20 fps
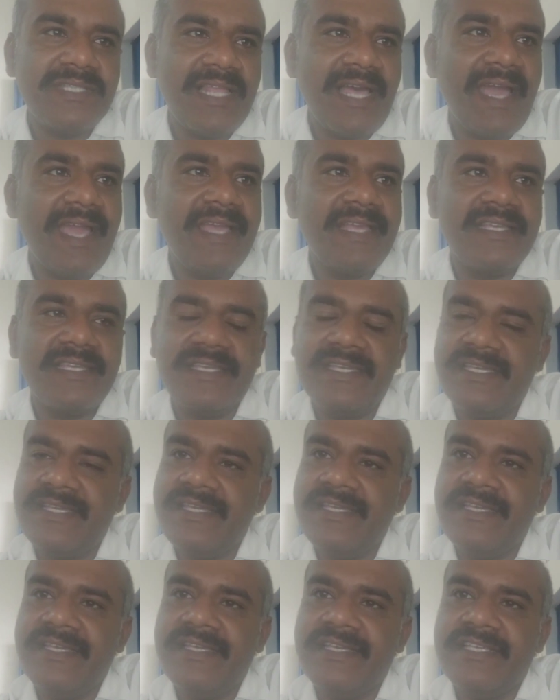like
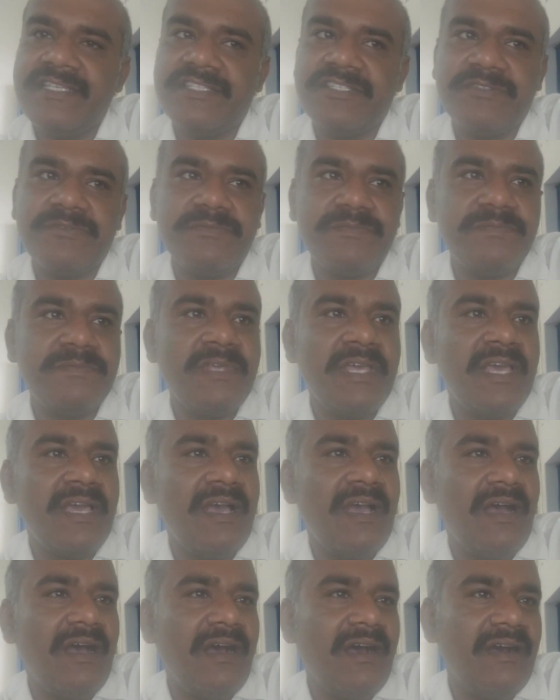he is
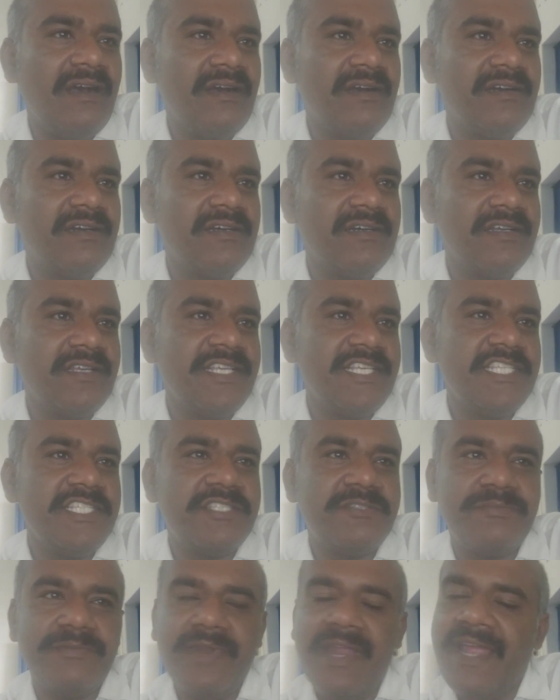uh, he
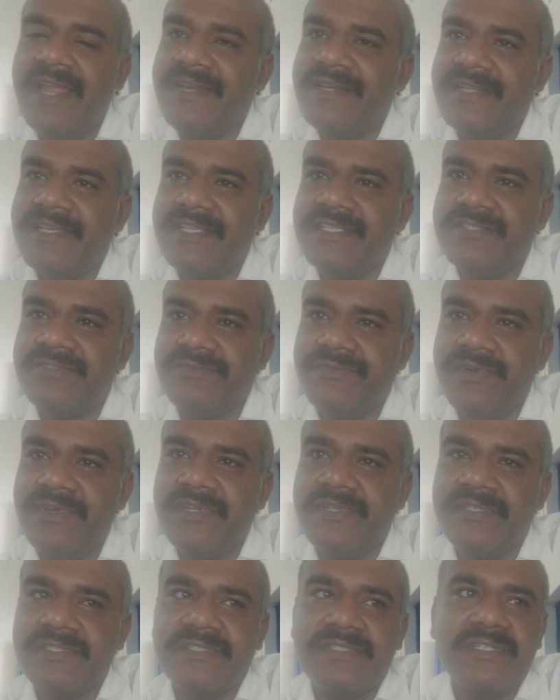strained his
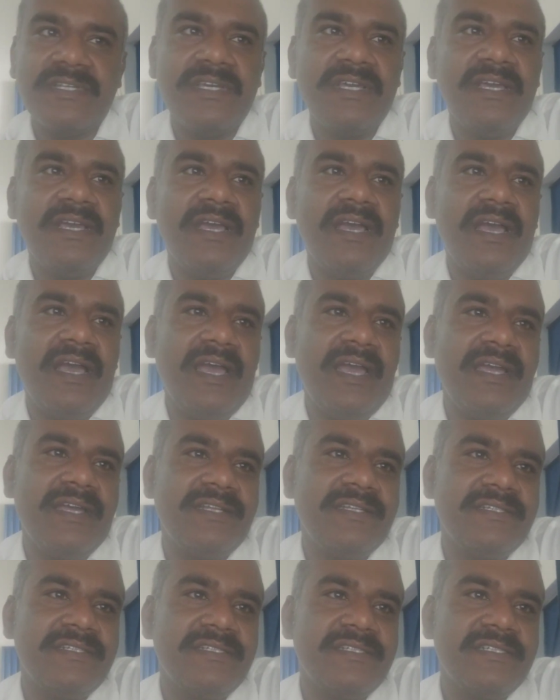wrist
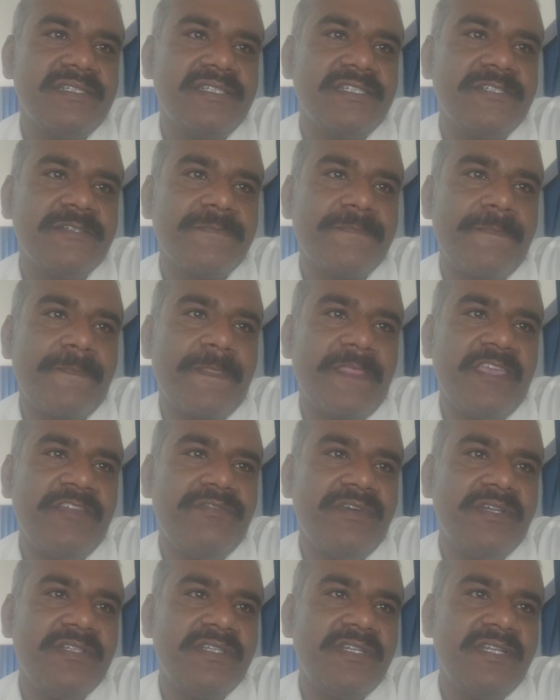and uh, he
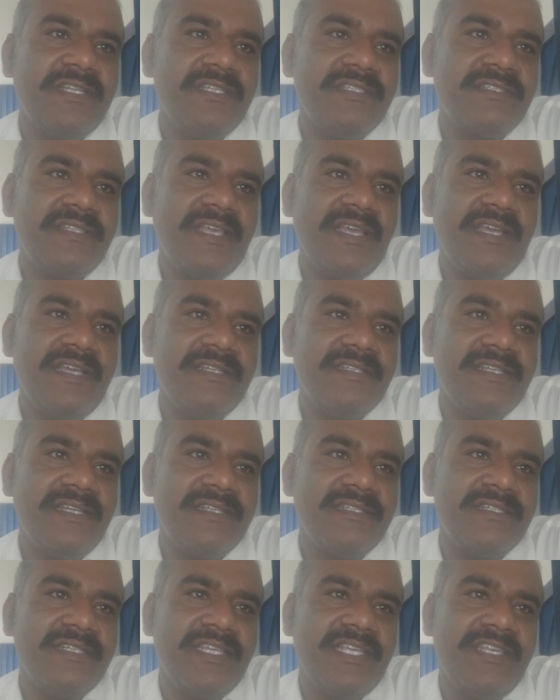further he said
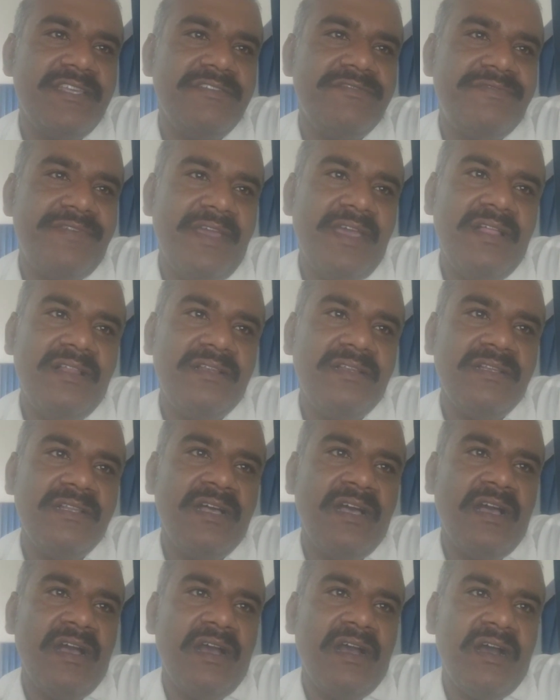that he fell
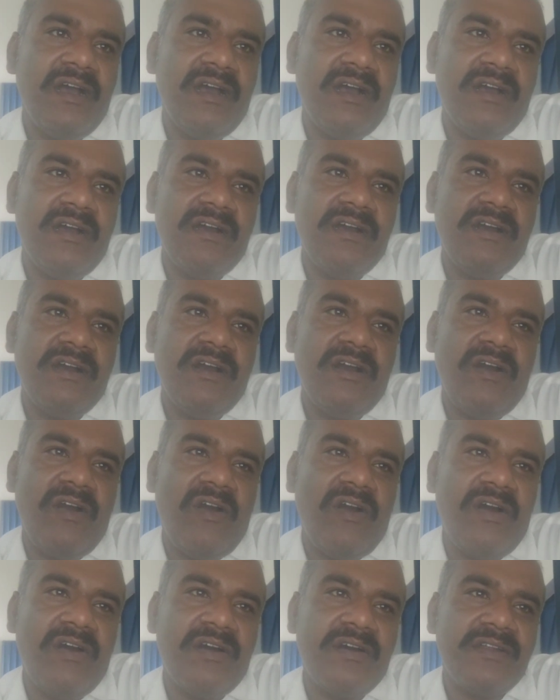uh,
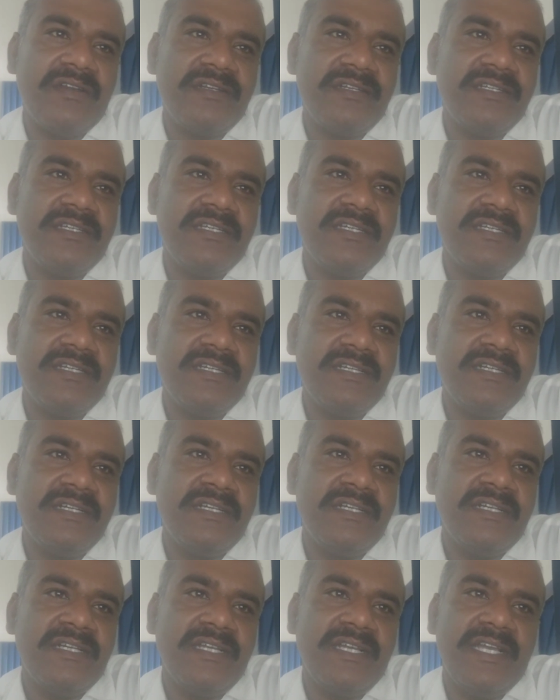on uh,
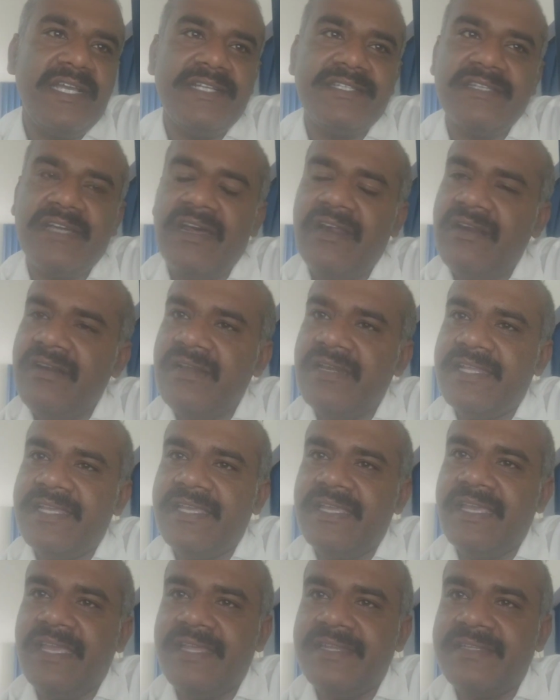it
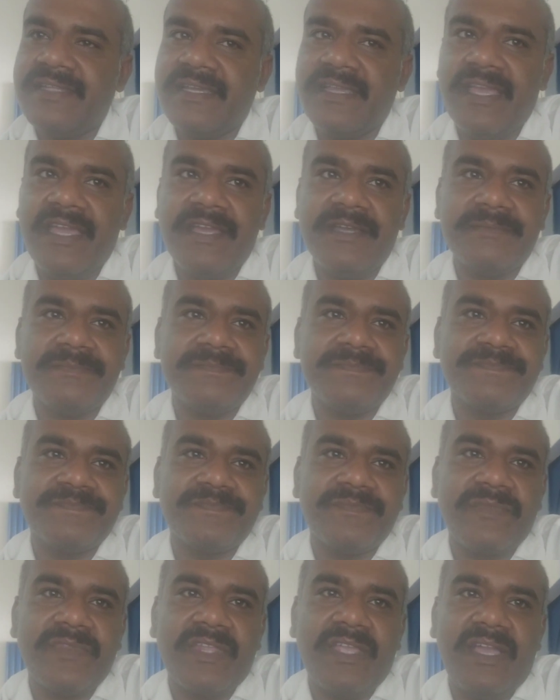early in the game
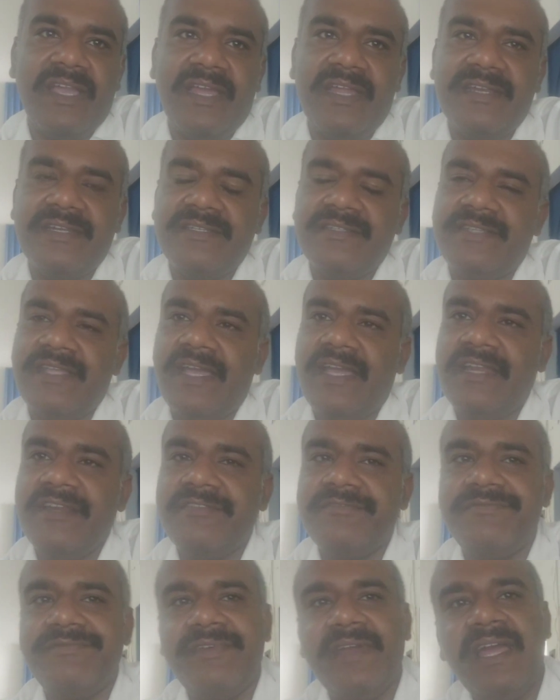and
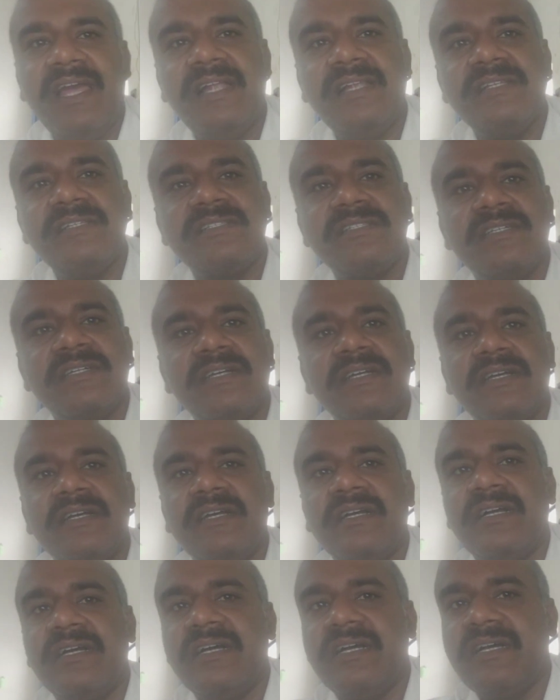then felt
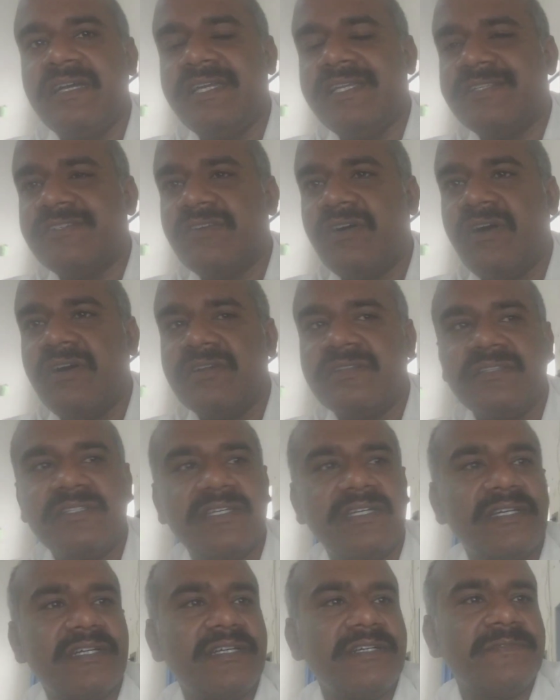uh, it on
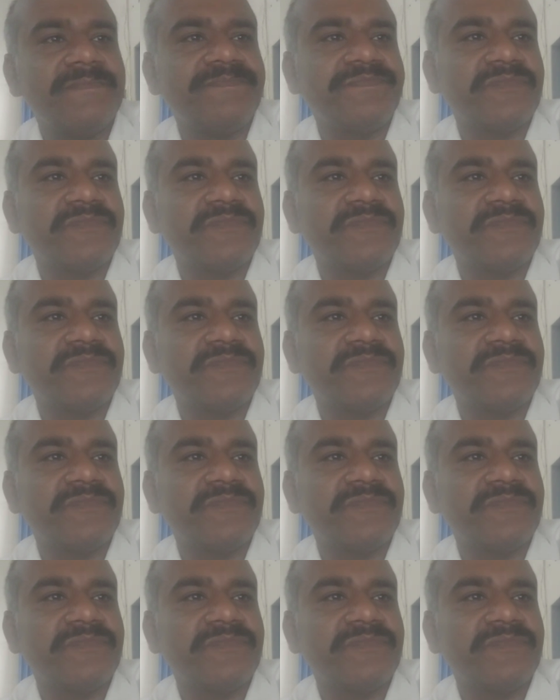the